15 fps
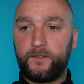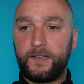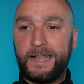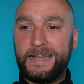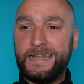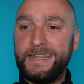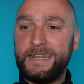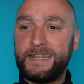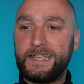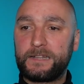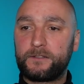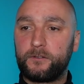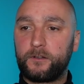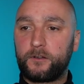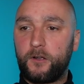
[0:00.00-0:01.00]
leading to
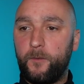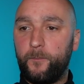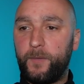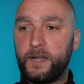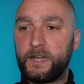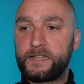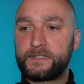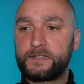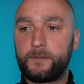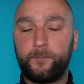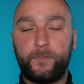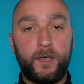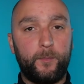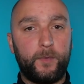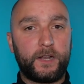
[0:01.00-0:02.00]
the company's
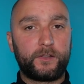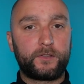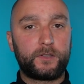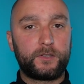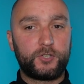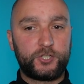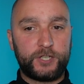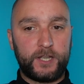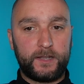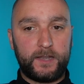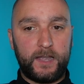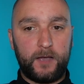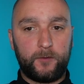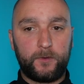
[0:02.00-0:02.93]
permanent shutdown.